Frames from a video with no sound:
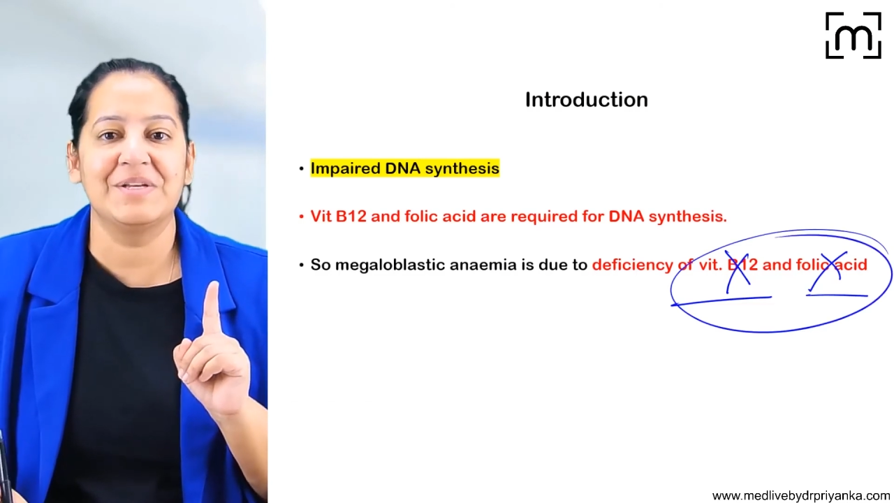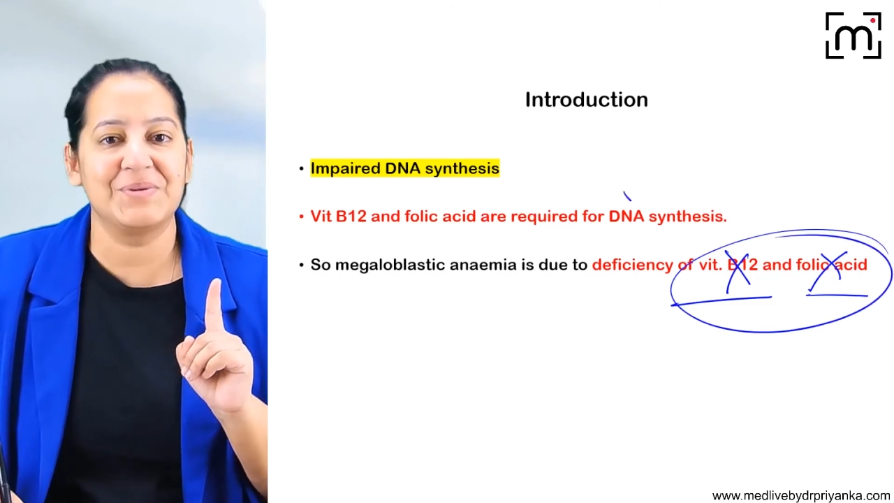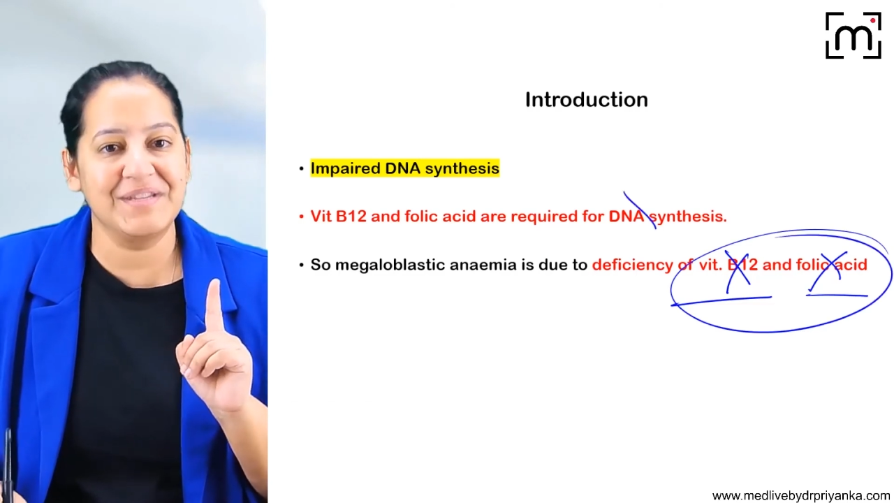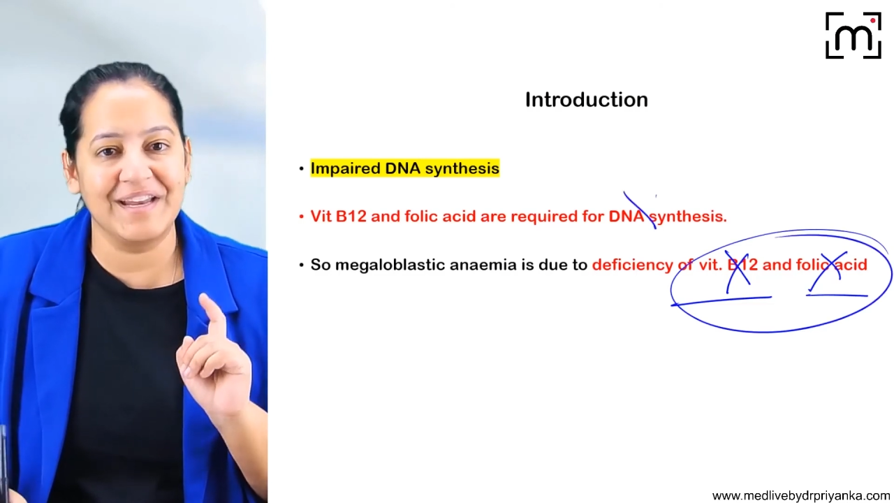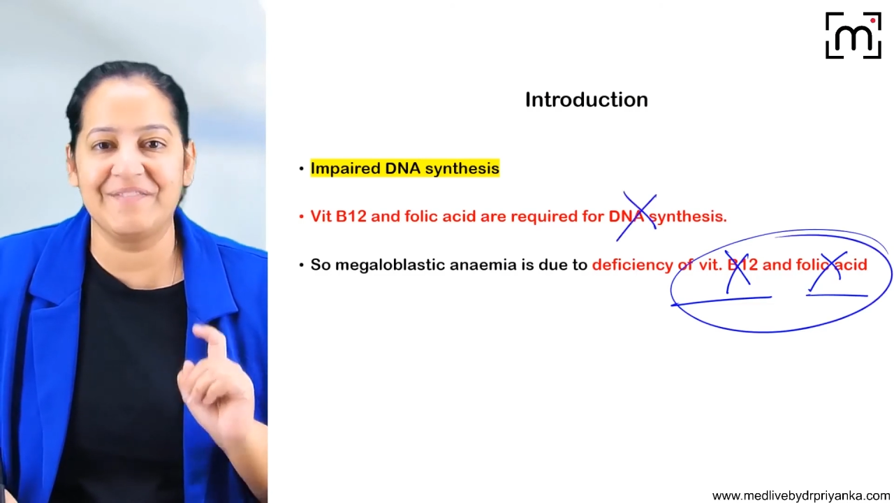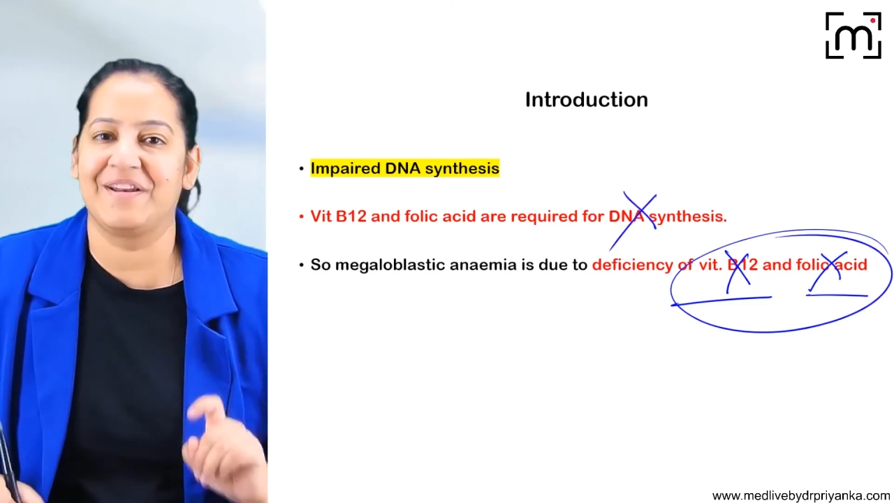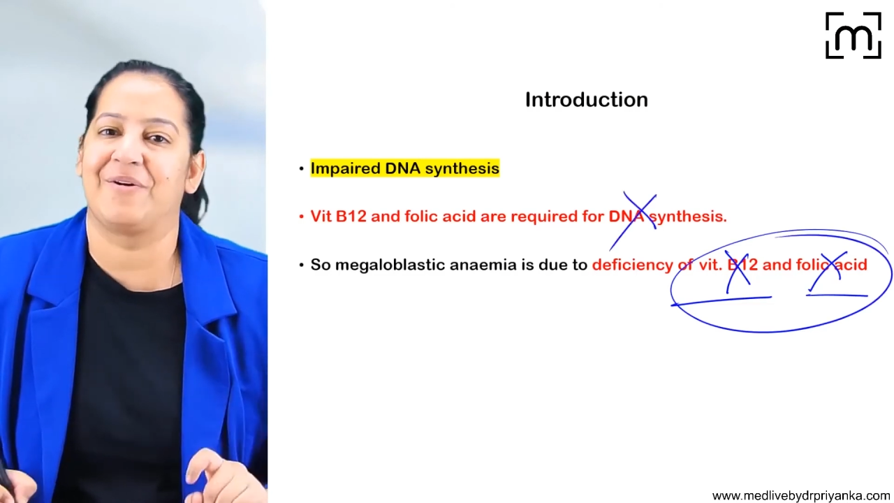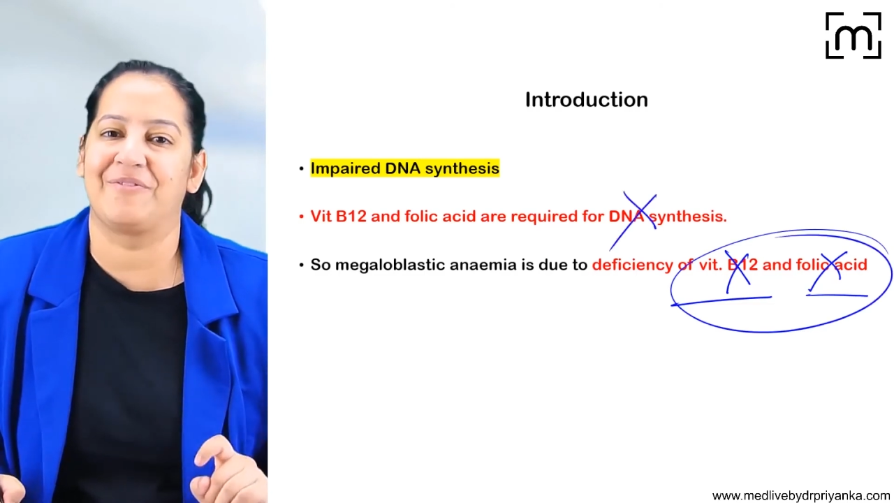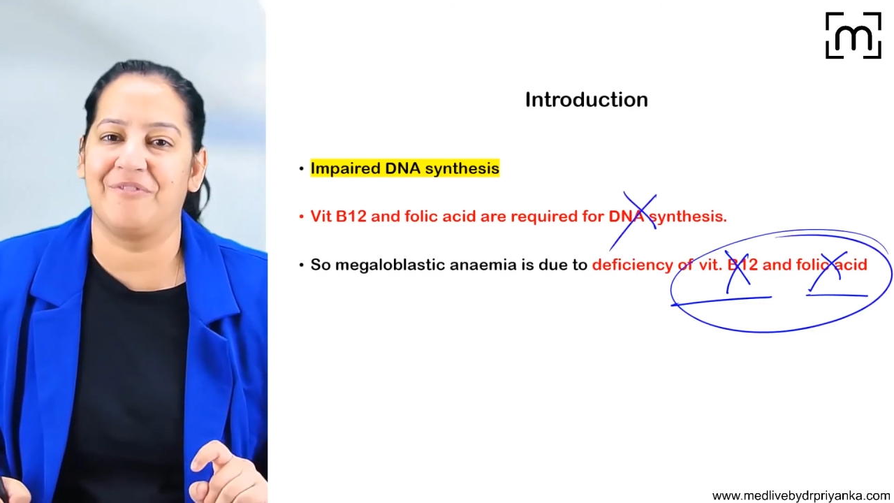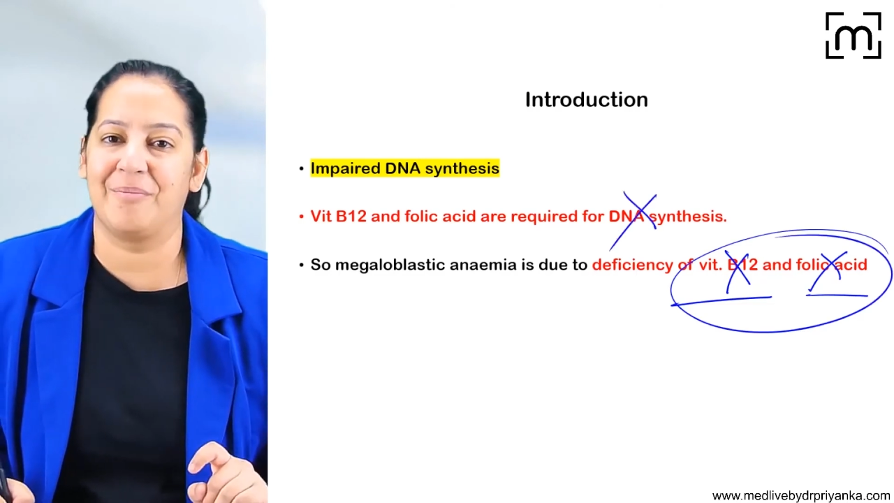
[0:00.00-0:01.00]
so DNA will
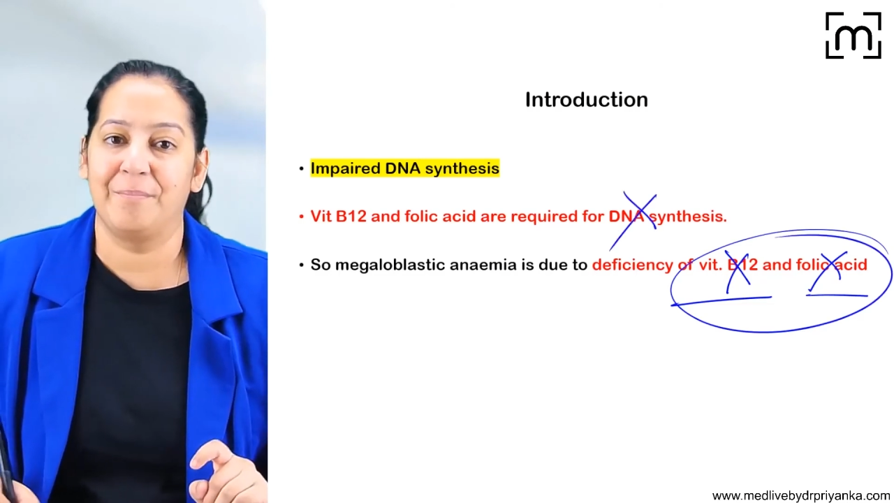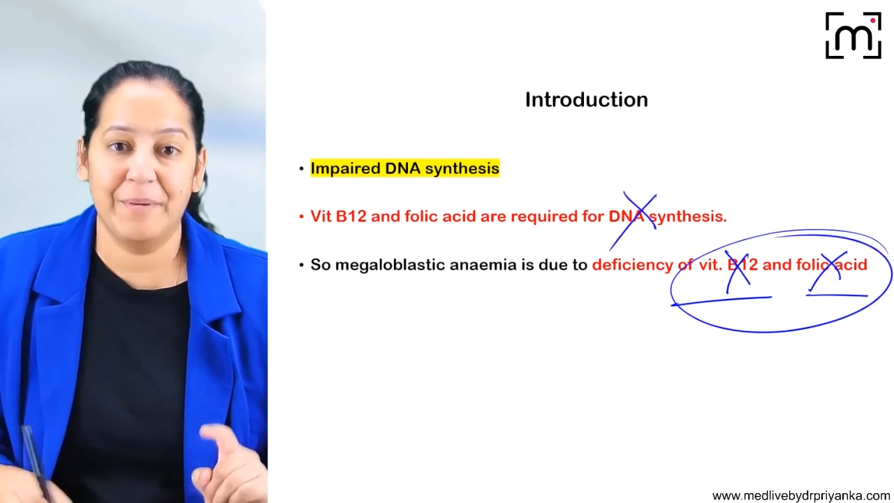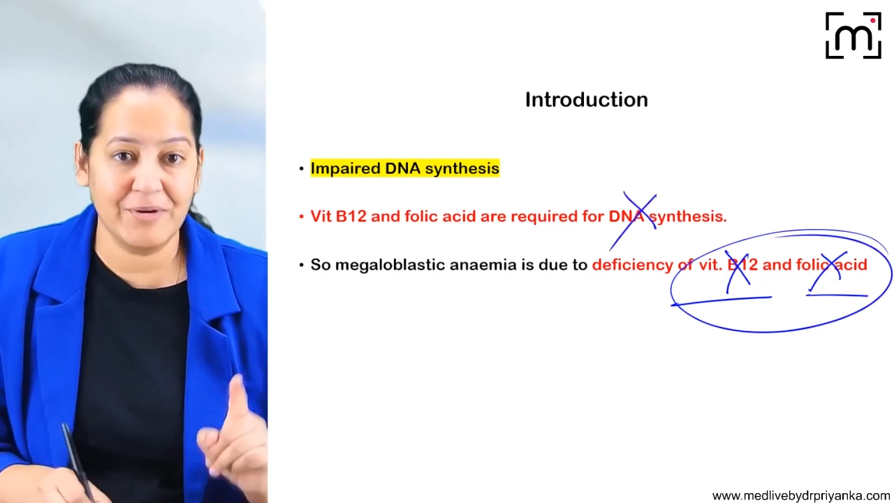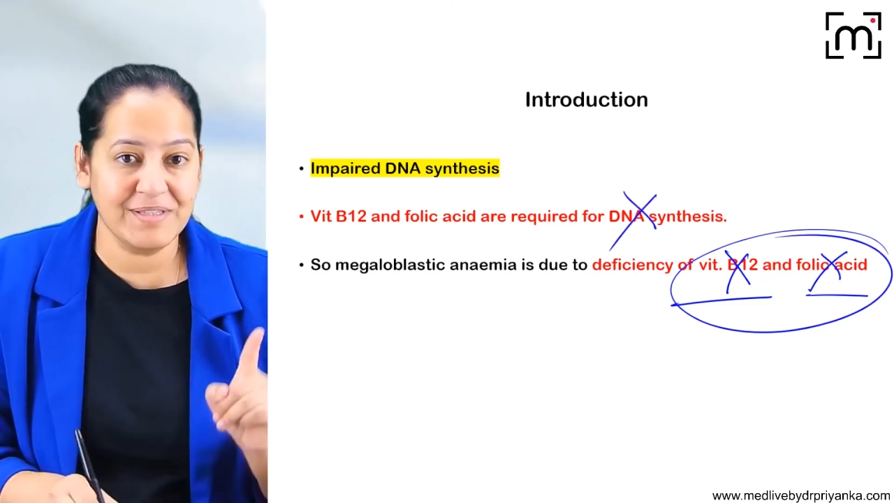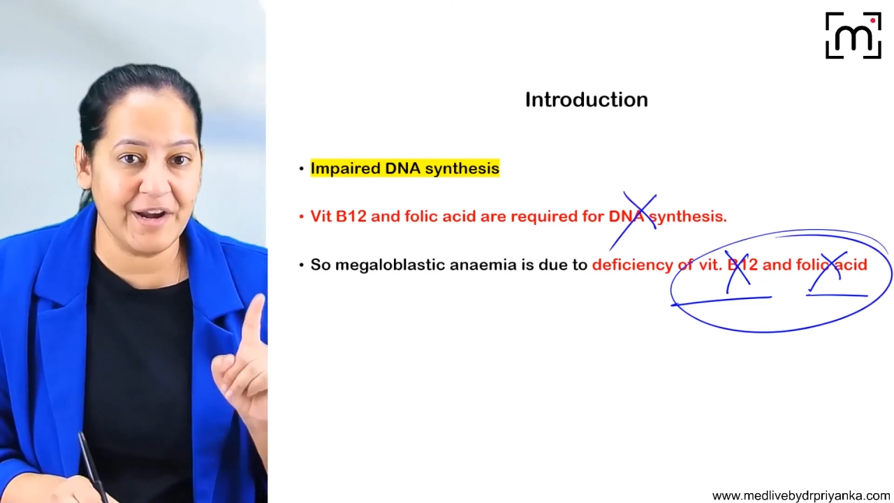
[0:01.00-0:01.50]
not form because